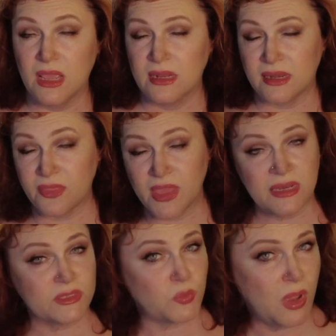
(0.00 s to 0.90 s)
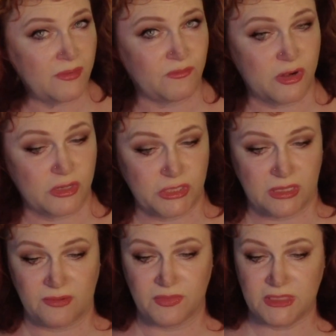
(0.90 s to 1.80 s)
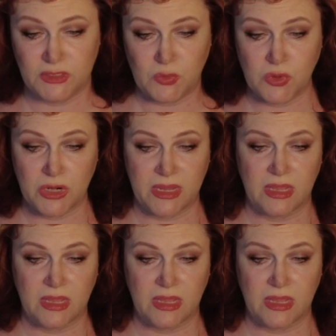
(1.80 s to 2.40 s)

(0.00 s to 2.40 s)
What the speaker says: Now, that is one version of the story.